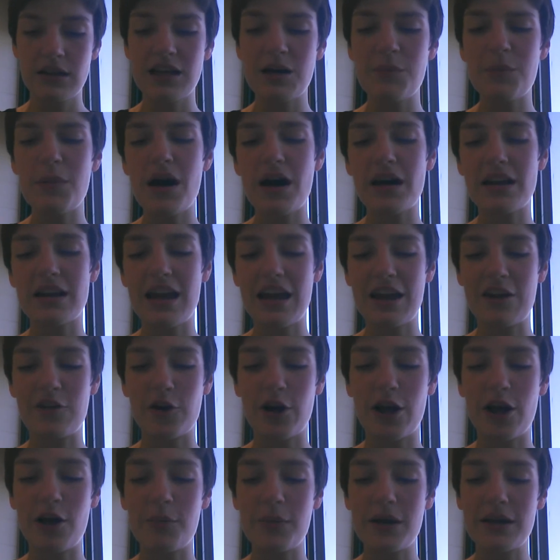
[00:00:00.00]
Come on,
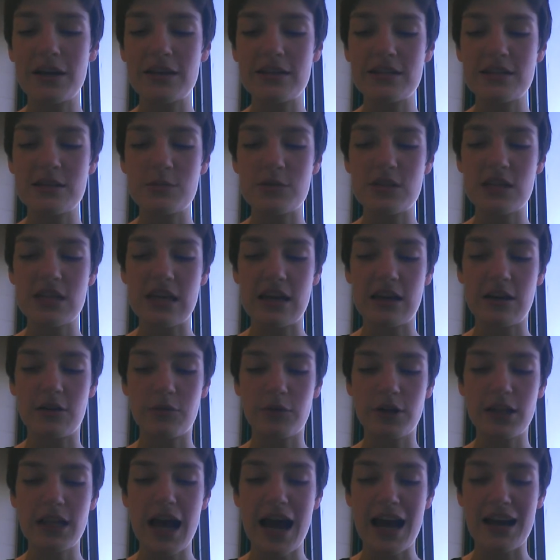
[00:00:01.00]
Henry, I'll make you some tea.
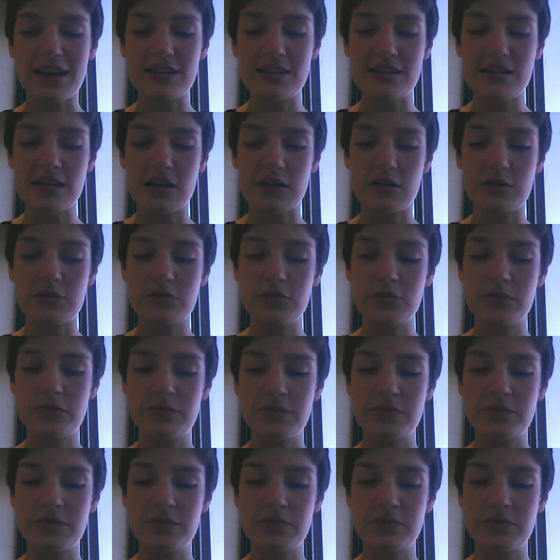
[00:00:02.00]
Relax, you.